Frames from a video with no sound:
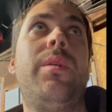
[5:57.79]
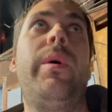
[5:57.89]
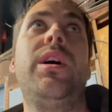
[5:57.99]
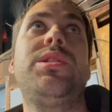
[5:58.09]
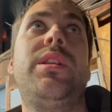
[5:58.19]

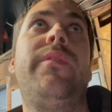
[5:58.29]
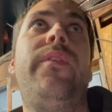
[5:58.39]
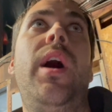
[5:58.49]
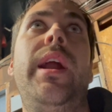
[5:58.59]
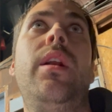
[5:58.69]
wheels in the
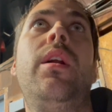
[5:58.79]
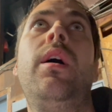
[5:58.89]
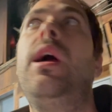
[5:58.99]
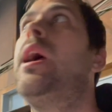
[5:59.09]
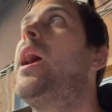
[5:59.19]
front
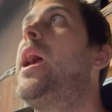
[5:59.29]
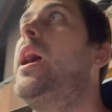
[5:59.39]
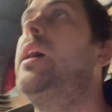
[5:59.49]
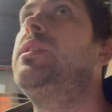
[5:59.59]
and